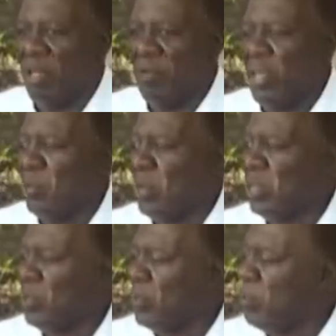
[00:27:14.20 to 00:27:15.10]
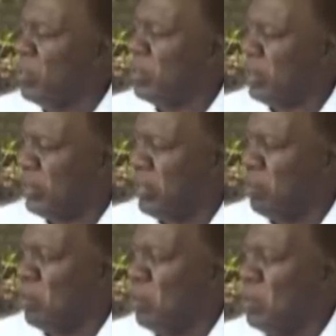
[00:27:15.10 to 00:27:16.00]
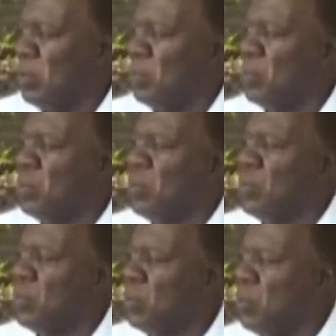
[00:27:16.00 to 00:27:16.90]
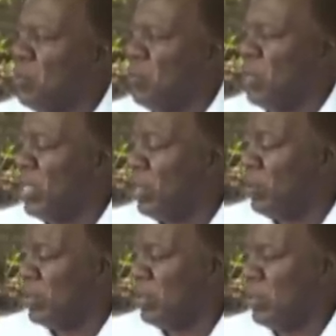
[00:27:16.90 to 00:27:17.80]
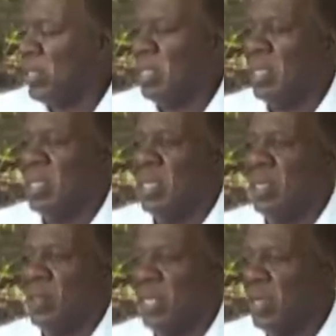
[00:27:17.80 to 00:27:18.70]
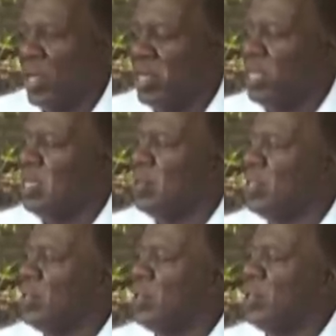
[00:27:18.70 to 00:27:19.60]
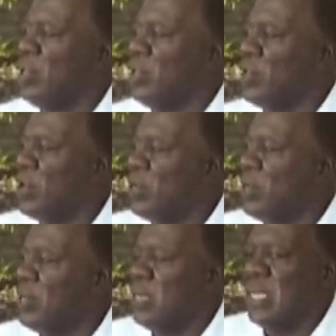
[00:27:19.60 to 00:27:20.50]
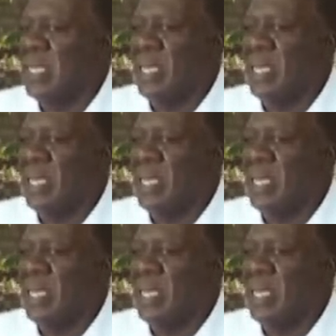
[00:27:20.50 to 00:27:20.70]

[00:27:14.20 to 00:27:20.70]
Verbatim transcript: And after I went away, Mr. Sam Powell, who took over while I was away, he continued the, the discussion.